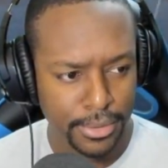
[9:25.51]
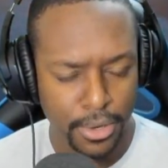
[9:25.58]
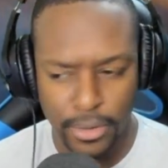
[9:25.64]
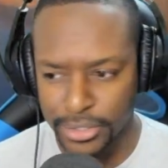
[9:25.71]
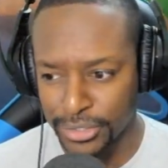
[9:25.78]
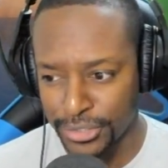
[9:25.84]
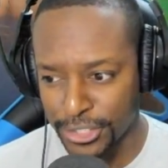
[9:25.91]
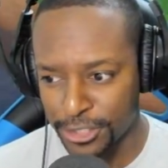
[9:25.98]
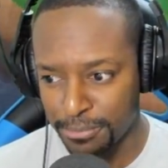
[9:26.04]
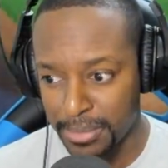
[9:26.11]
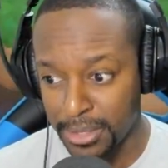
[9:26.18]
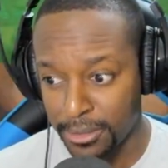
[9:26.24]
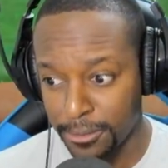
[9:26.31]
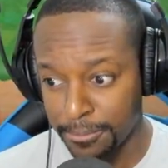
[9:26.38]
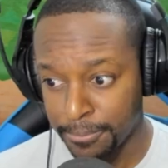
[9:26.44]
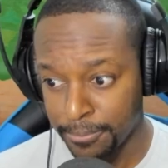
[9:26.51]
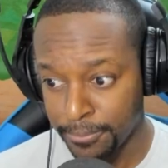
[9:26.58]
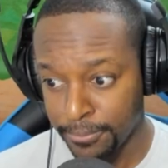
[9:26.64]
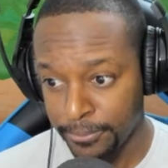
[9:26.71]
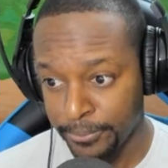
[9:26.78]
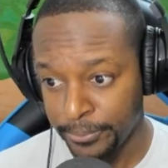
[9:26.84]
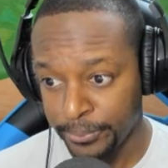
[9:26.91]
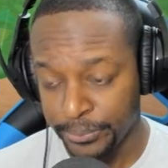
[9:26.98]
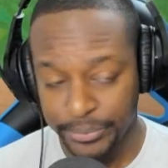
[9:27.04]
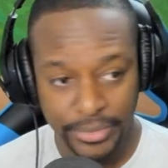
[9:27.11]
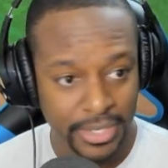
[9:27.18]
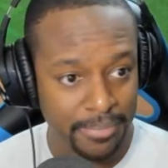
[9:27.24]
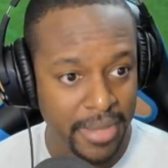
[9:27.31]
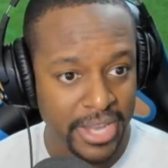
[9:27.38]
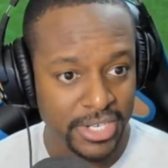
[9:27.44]
Or is it just me?
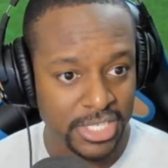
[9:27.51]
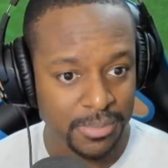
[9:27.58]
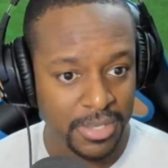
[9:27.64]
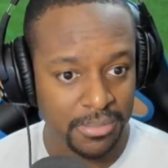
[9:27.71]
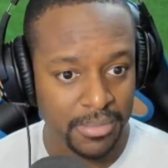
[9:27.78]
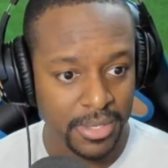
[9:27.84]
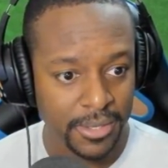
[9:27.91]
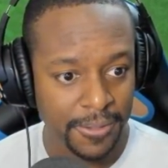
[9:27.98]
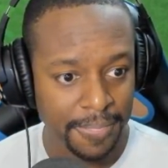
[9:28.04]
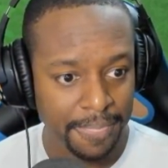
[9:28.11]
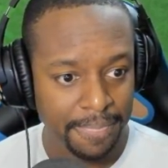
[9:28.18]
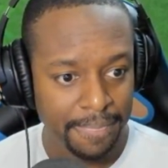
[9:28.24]
It might just be me.